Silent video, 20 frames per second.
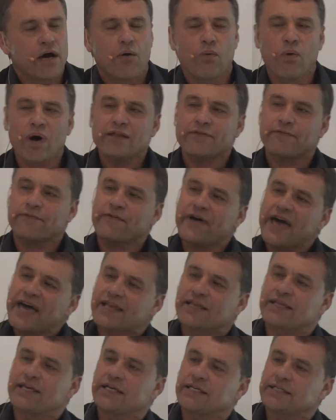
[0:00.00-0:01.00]
What
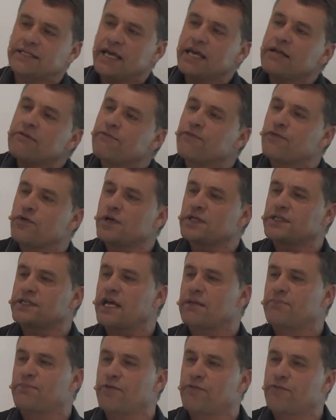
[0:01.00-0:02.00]
factors influence
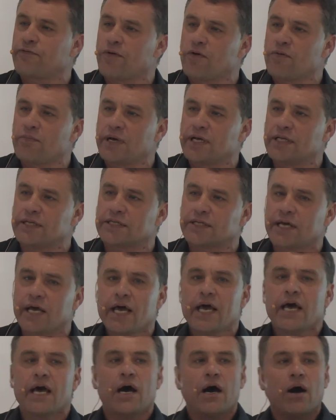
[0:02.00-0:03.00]
that performance?
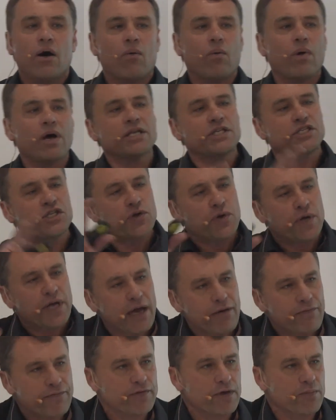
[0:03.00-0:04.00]
Once you're
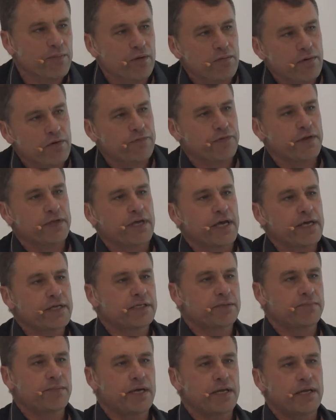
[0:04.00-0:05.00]
comfortable with the
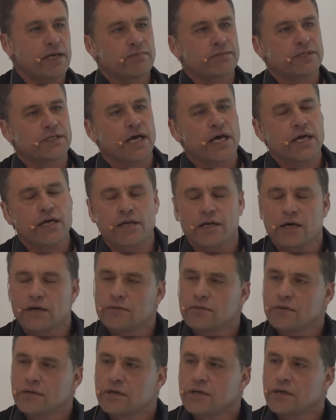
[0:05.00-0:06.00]
dense medium
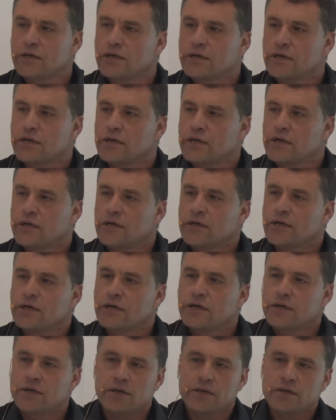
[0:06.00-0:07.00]
cyclone,
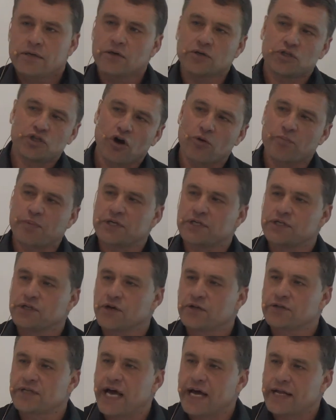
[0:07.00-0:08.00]
your job is
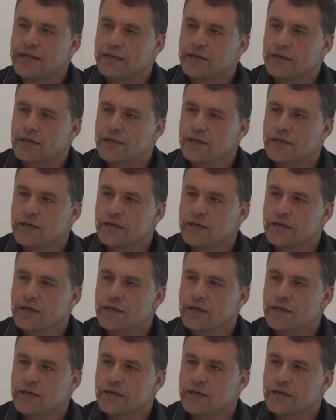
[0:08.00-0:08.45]
not done.